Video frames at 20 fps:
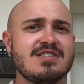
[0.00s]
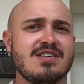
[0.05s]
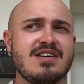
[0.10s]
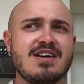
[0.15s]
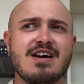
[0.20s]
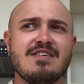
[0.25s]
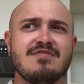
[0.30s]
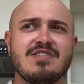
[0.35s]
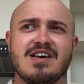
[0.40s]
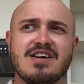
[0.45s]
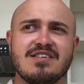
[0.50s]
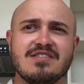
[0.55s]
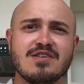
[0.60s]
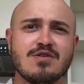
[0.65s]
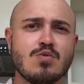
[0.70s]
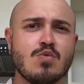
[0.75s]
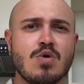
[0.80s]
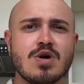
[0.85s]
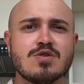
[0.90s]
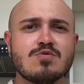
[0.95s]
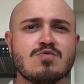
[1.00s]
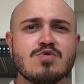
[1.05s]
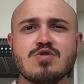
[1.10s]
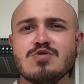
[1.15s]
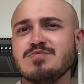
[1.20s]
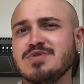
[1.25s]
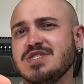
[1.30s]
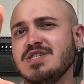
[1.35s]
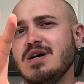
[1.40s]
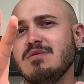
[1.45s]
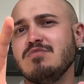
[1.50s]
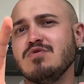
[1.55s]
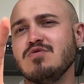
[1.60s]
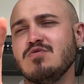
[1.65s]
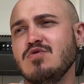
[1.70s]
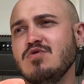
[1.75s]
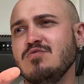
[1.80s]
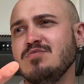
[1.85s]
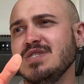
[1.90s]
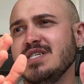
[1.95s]
They have like the quad rooms, double
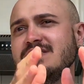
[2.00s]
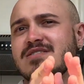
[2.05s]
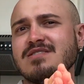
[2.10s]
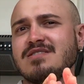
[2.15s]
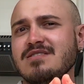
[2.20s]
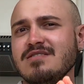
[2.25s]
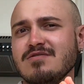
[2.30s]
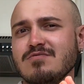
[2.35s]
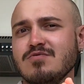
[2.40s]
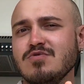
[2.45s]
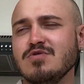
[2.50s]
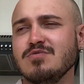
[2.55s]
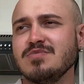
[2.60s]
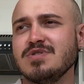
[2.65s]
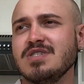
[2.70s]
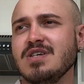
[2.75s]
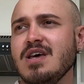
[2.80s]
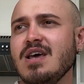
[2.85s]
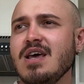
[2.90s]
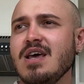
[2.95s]
rooms, and single rooms.